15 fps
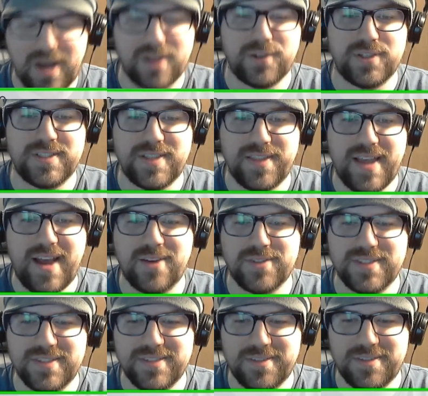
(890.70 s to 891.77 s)
hundreds of
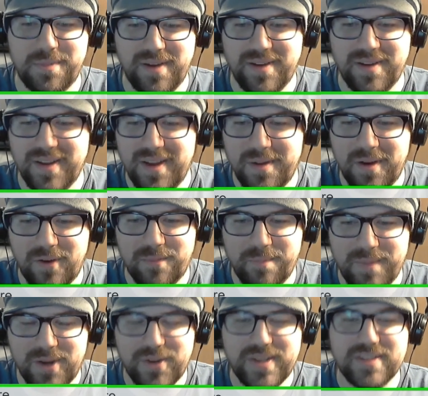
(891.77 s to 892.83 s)
thousands,
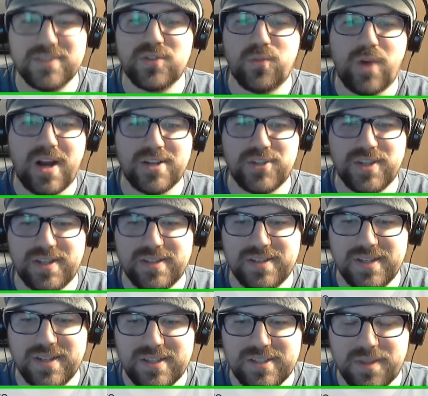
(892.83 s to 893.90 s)
millions
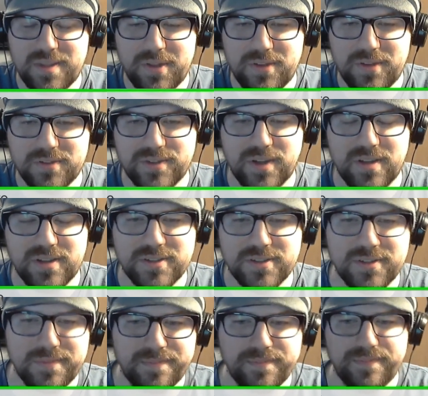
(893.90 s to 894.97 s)
watching some of those others.